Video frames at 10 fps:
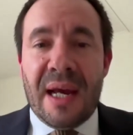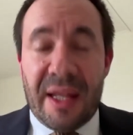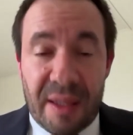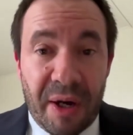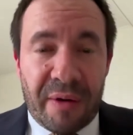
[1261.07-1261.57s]

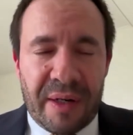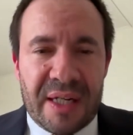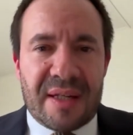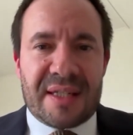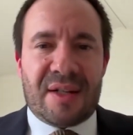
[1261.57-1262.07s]
And the buck really
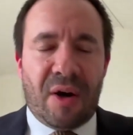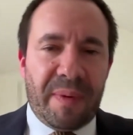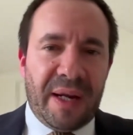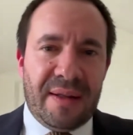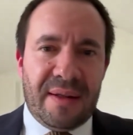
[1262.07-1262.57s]
does stop
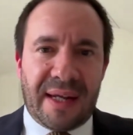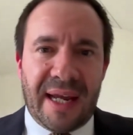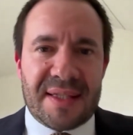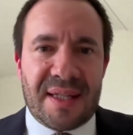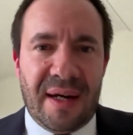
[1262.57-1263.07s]
in the
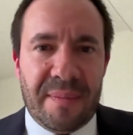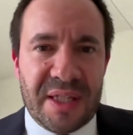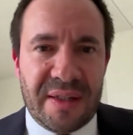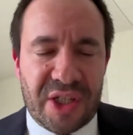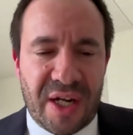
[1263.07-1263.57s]
Kanzleramt,
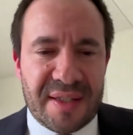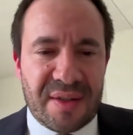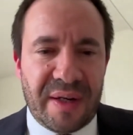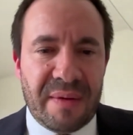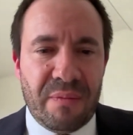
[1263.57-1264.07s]
in the
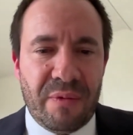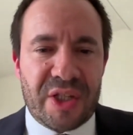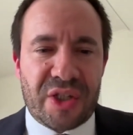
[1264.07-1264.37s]
Chancellery, with